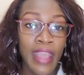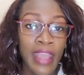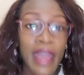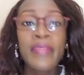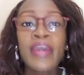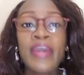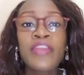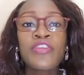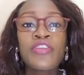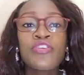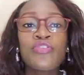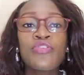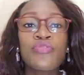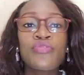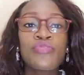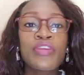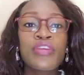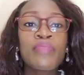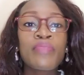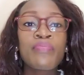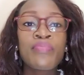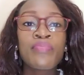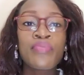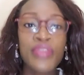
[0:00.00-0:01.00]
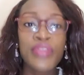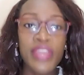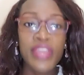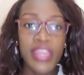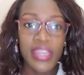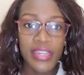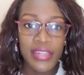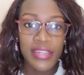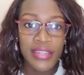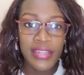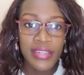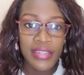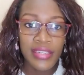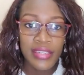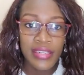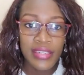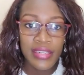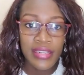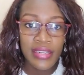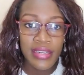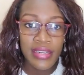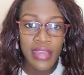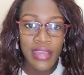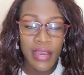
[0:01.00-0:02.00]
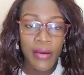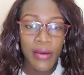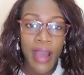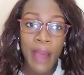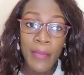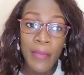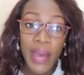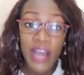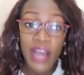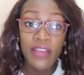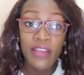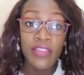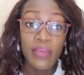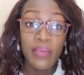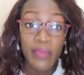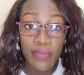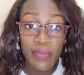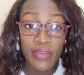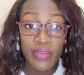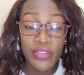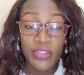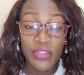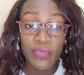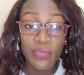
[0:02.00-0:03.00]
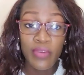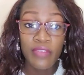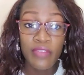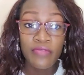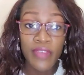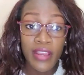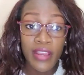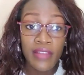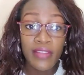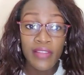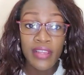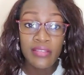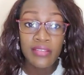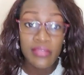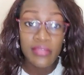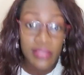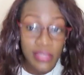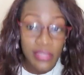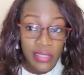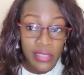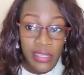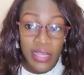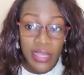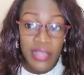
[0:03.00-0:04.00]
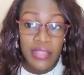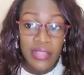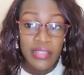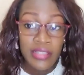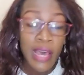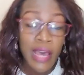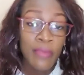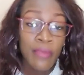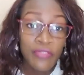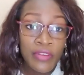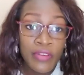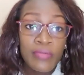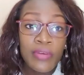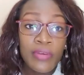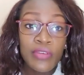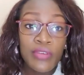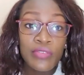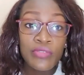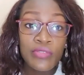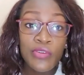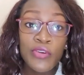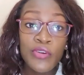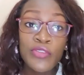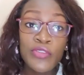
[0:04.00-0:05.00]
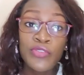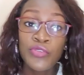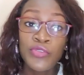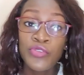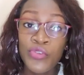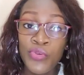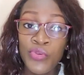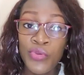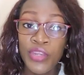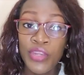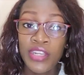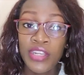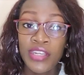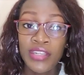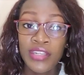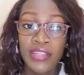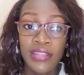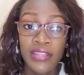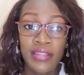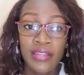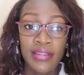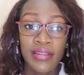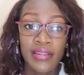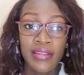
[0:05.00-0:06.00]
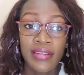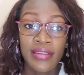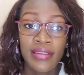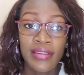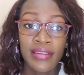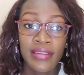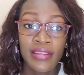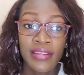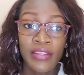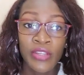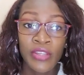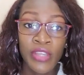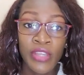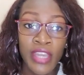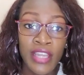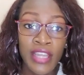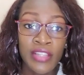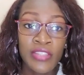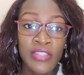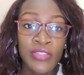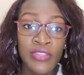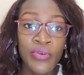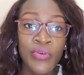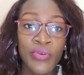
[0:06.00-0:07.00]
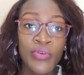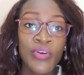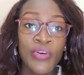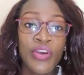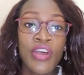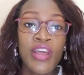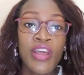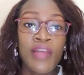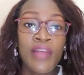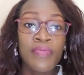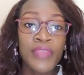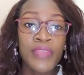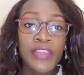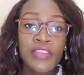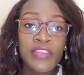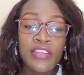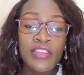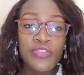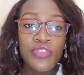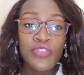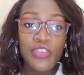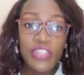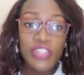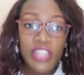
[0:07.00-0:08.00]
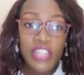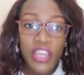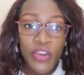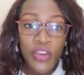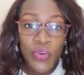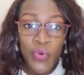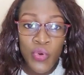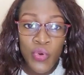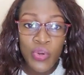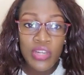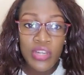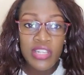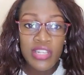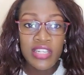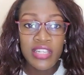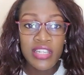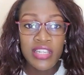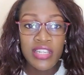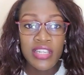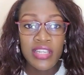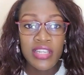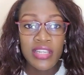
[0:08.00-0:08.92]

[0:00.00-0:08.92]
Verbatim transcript: and then you rebreed, uh, among the babies, you may find that some females also do it. You get so this is not a good